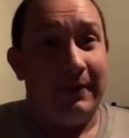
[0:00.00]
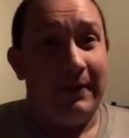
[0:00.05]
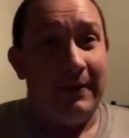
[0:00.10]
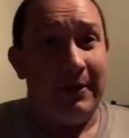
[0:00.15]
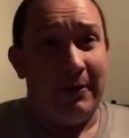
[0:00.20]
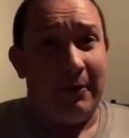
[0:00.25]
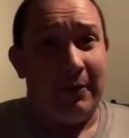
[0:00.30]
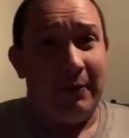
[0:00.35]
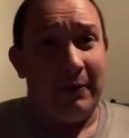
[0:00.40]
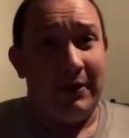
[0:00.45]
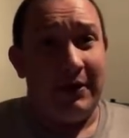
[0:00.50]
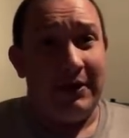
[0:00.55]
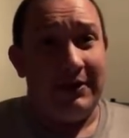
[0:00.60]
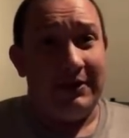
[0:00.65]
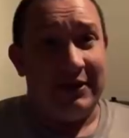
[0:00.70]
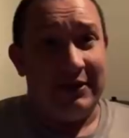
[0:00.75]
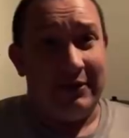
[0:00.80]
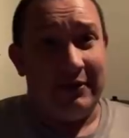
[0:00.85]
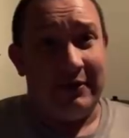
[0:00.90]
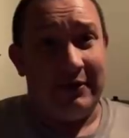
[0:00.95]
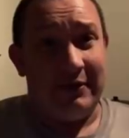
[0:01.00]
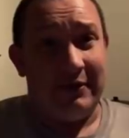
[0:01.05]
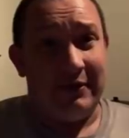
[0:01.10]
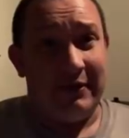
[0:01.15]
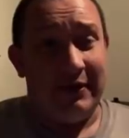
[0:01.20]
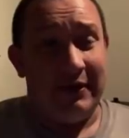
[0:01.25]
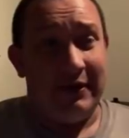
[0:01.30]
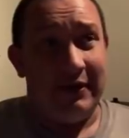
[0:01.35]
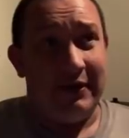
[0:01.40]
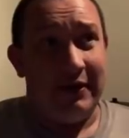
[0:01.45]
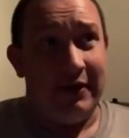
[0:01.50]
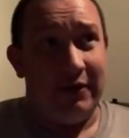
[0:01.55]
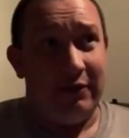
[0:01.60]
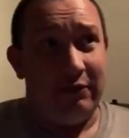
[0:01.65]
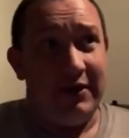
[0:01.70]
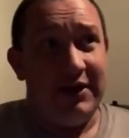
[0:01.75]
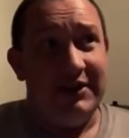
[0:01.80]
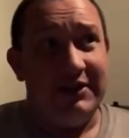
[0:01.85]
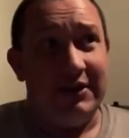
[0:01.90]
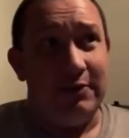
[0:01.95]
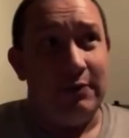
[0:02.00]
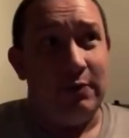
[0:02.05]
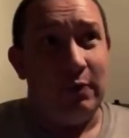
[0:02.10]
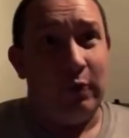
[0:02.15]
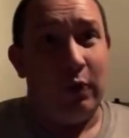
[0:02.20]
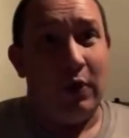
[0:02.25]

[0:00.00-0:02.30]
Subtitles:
is there a reason